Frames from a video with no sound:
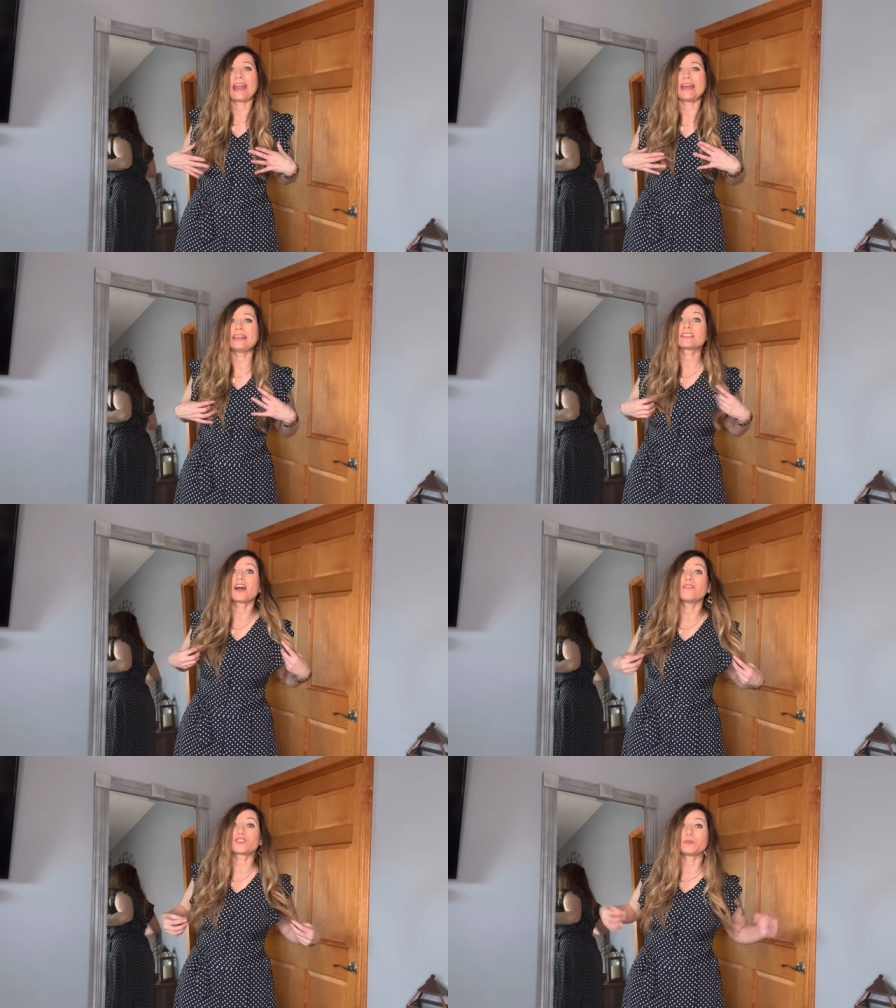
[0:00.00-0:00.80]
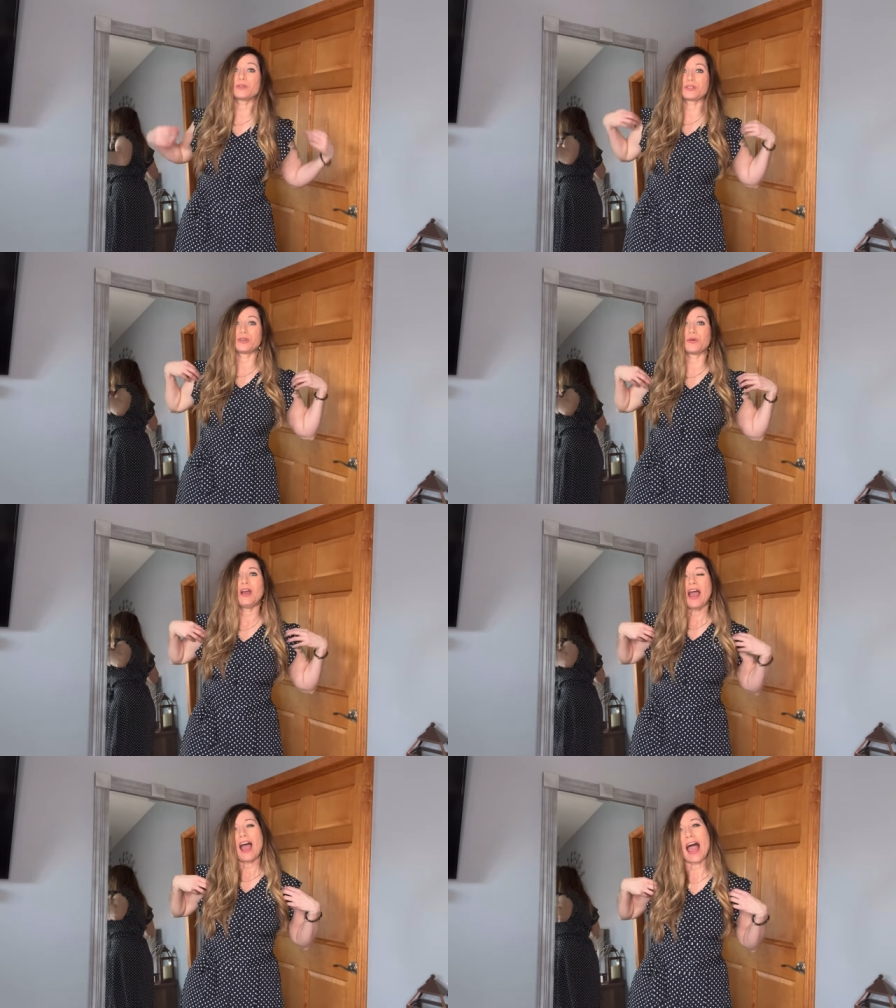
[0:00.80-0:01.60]
And it's comfortable too.
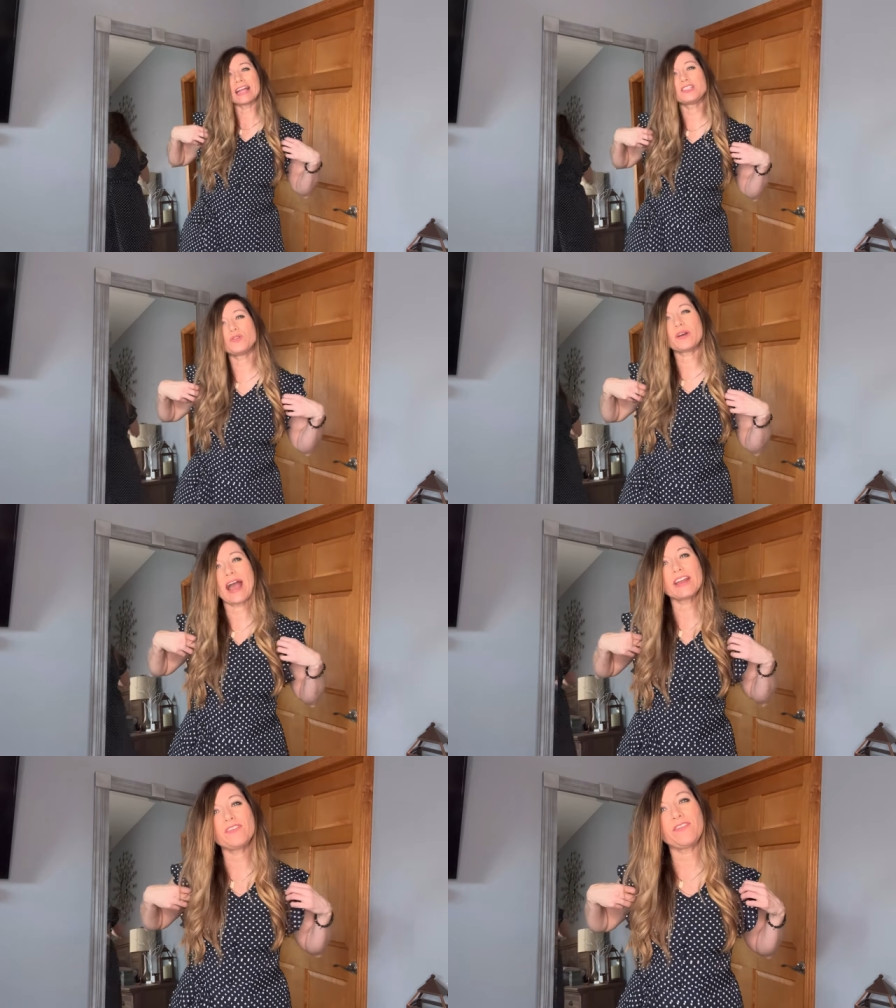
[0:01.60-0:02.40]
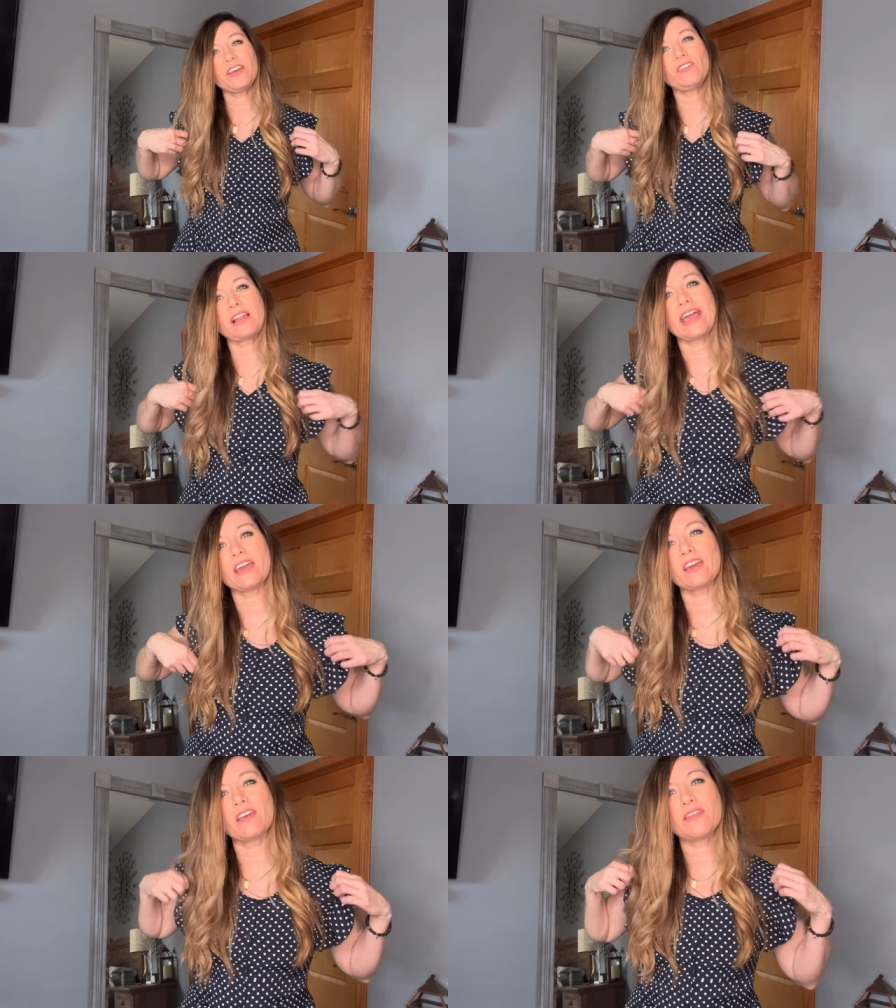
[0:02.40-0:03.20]
I do kind of feel like